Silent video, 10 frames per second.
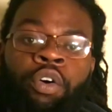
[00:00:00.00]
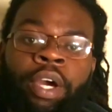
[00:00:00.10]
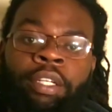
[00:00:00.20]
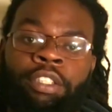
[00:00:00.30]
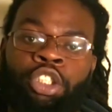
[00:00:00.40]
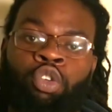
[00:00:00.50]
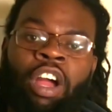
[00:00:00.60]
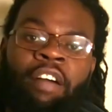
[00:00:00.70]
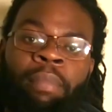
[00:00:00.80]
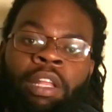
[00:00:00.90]
ahead and
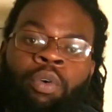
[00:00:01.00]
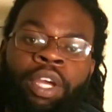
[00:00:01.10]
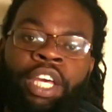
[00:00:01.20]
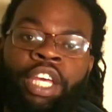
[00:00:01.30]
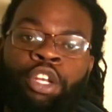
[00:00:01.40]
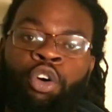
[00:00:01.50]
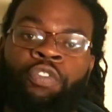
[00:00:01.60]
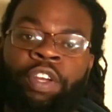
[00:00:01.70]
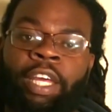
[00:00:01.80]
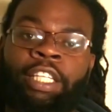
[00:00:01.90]
subscribe below and hit that
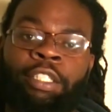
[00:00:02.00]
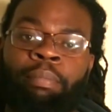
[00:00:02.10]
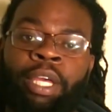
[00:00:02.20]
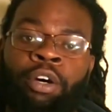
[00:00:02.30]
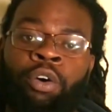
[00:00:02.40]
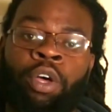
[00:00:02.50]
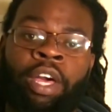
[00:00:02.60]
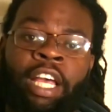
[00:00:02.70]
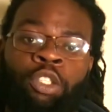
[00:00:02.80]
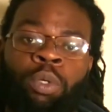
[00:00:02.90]
notification bell,
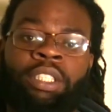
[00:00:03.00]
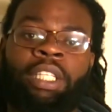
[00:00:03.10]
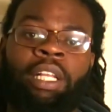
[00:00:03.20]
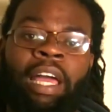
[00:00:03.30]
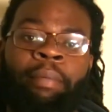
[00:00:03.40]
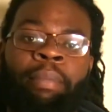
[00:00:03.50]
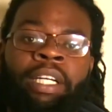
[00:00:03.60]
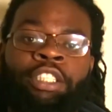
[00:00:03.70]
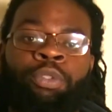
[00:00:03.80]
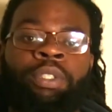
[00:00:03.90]
as well as the like button
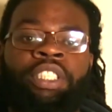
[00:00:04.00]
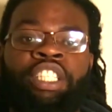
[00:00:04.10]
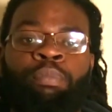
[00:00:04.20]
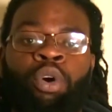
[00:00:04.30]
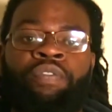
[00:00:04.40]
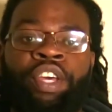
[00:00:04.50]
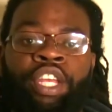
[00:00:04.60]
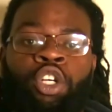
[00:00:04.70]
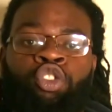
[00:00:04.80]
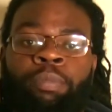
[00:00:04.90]
to receive more
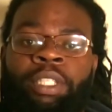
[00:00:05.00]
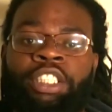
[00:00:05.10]
videos from this